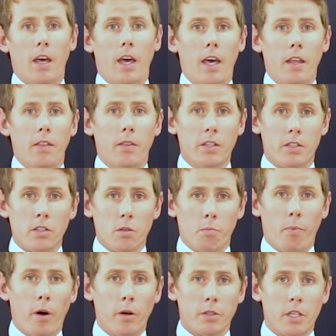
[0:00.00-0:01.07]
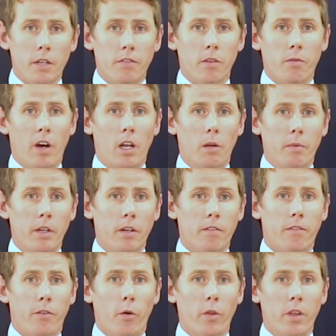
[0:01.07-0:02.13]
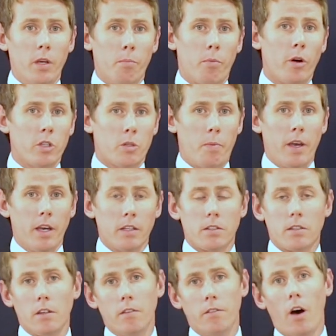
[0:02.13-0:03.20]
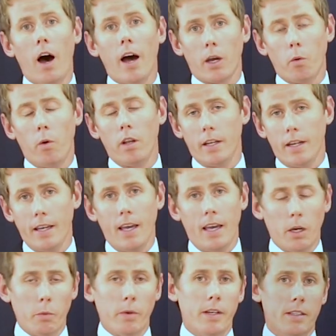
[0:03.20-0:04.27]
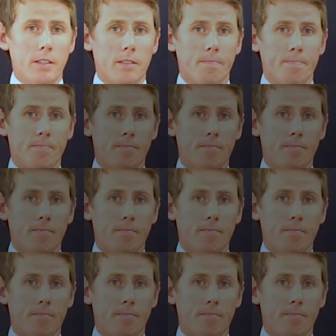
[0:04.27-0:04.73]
And this is a positive development for the prospects of high-quality equities.